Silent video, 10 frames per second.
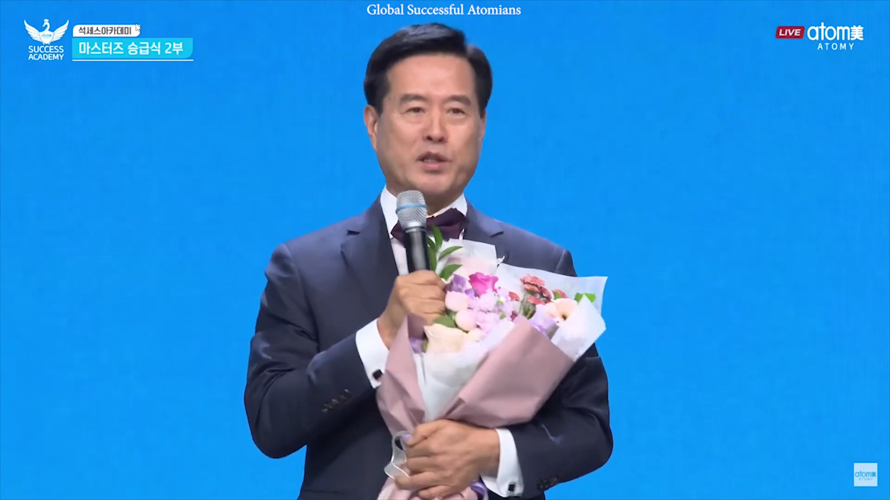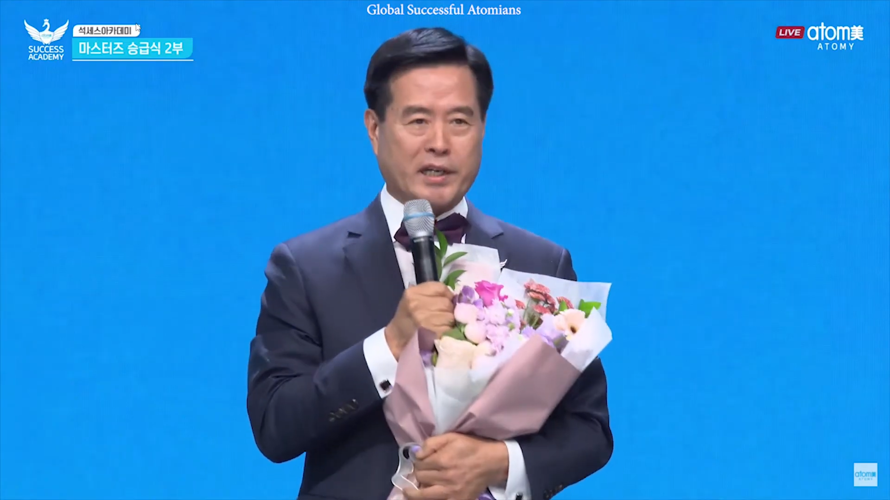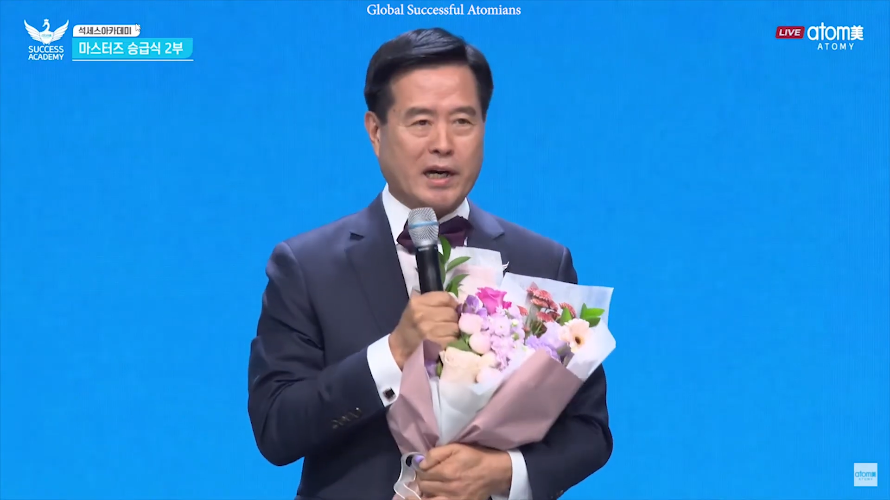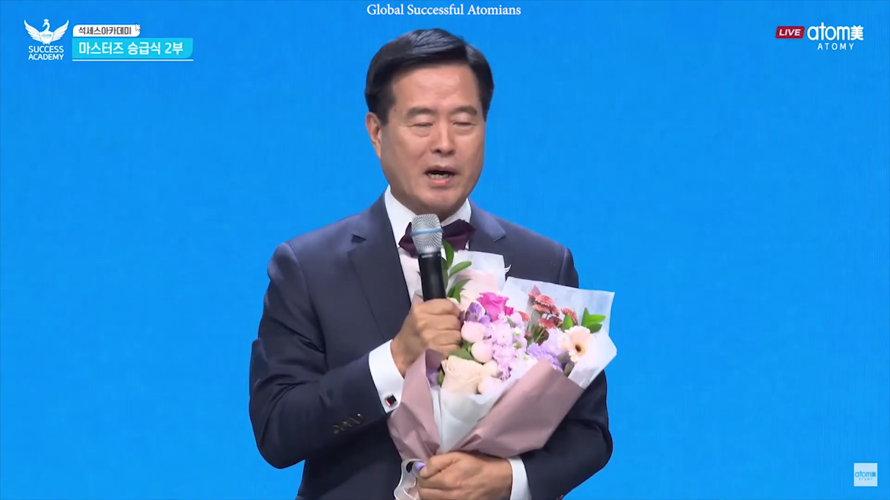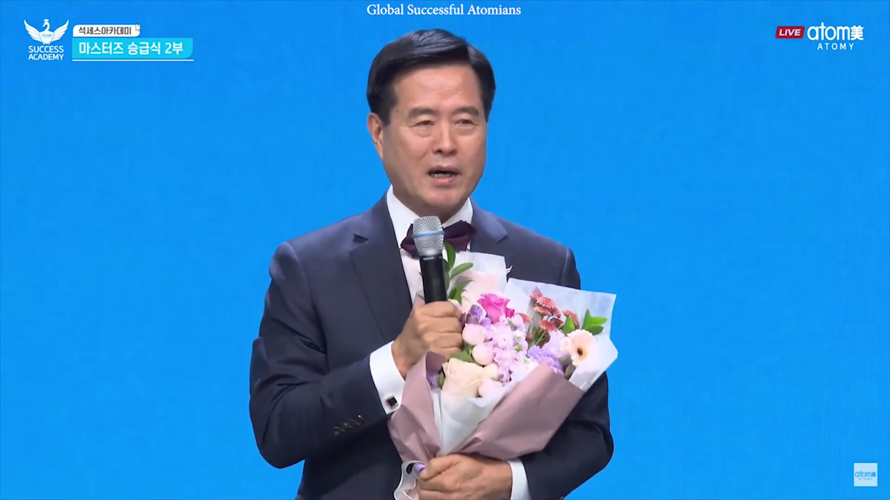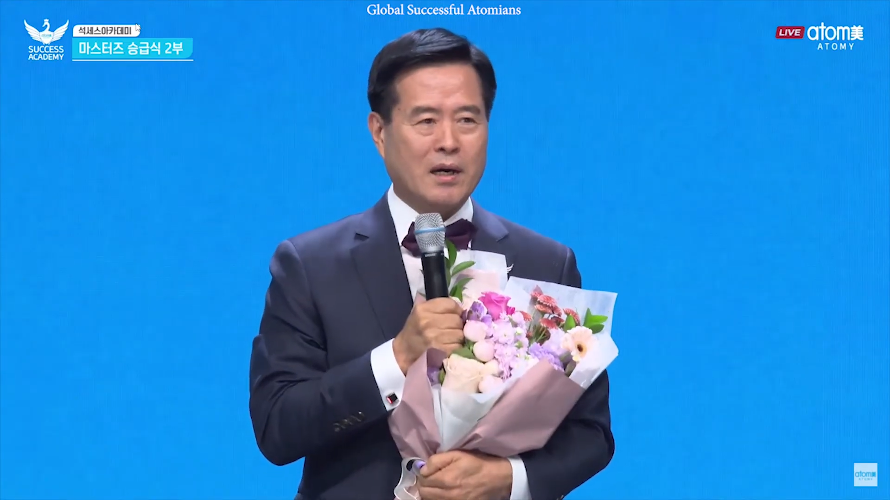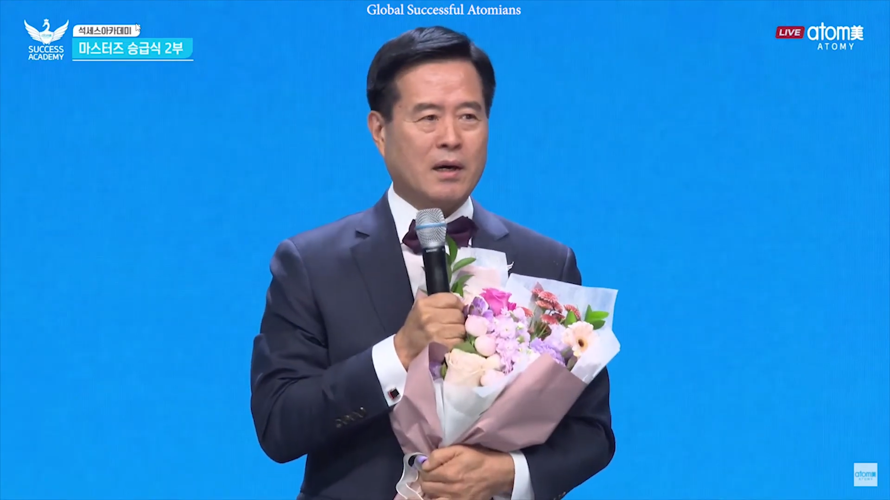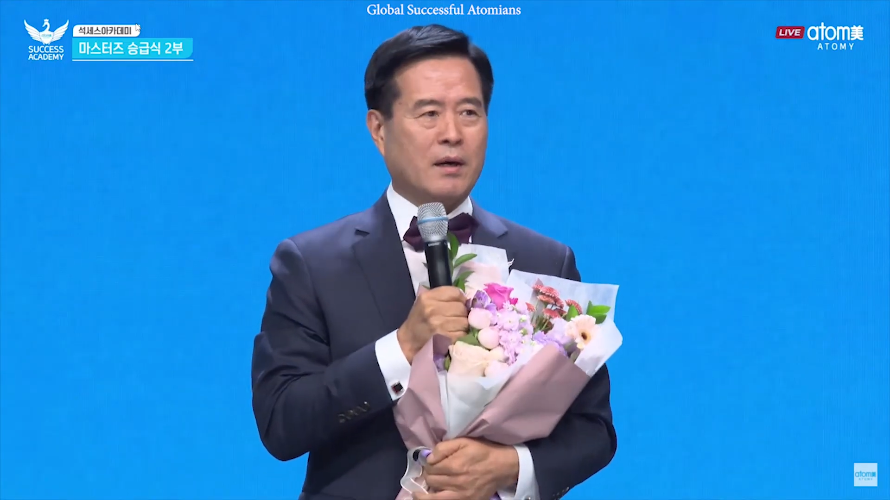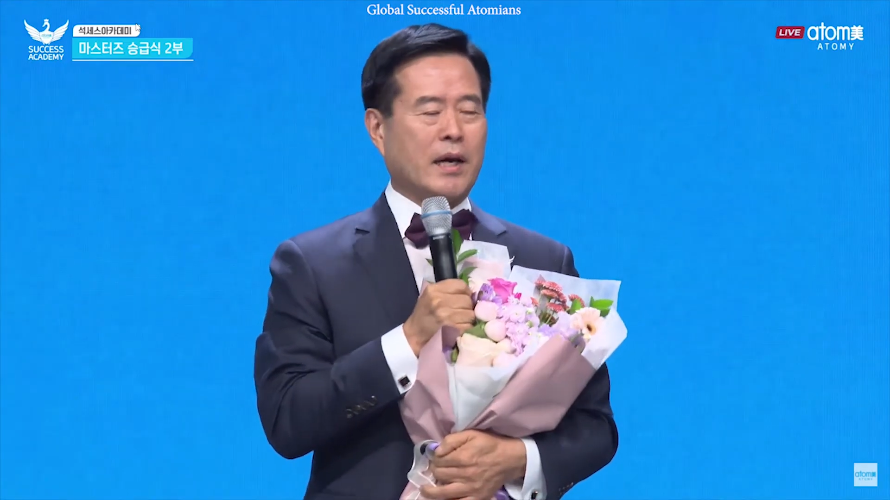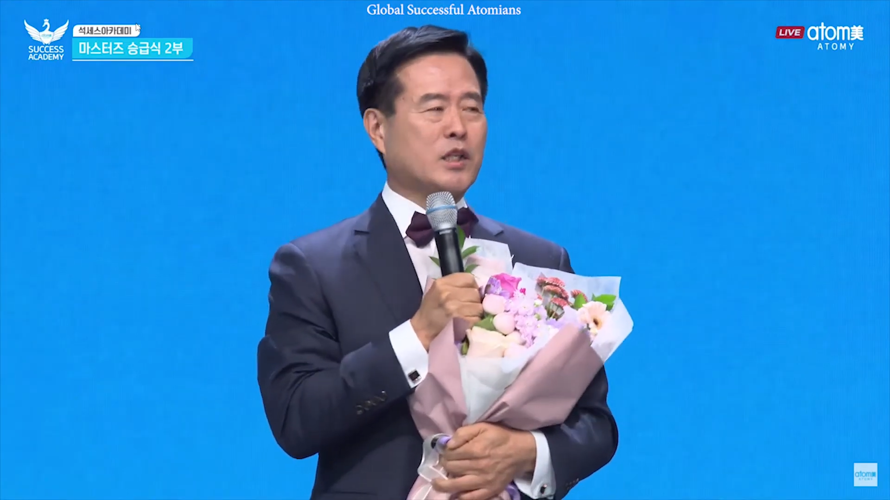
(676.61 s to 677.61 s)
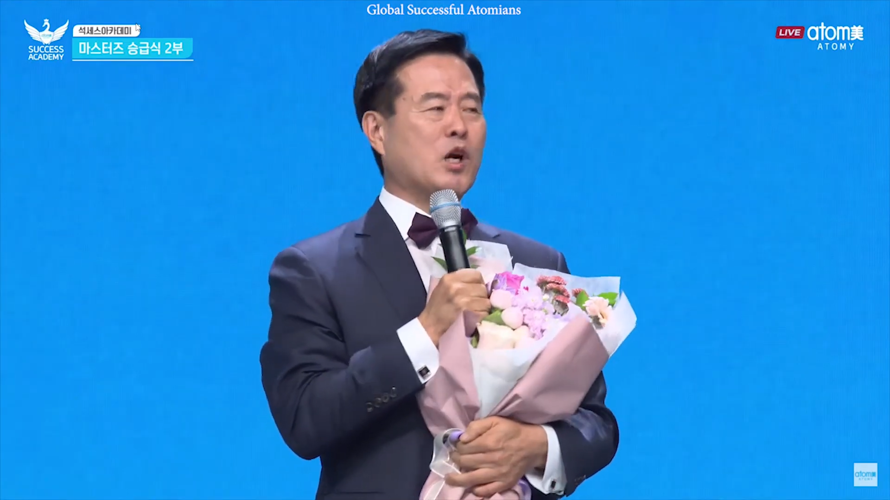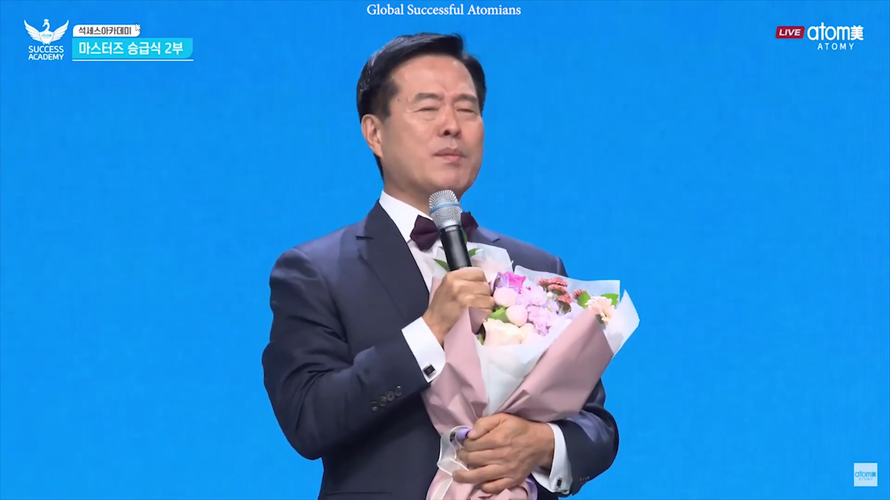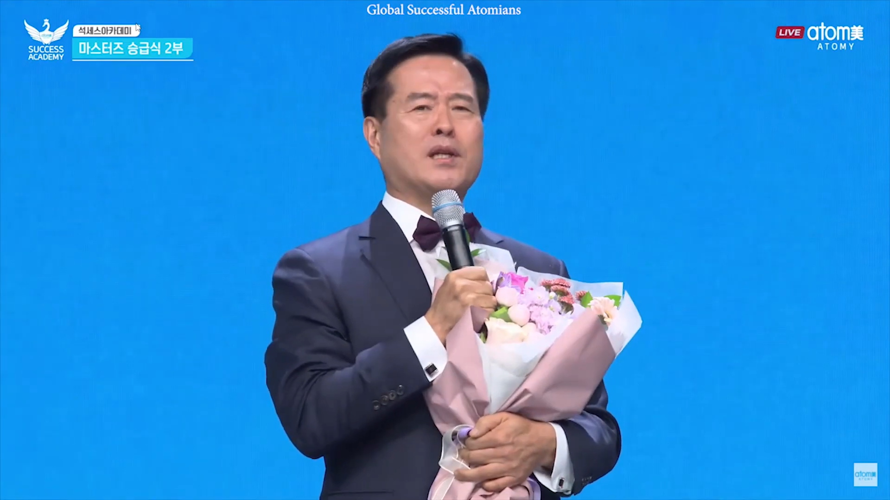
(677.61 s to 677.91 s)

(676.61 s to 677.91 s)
meeting Atomy.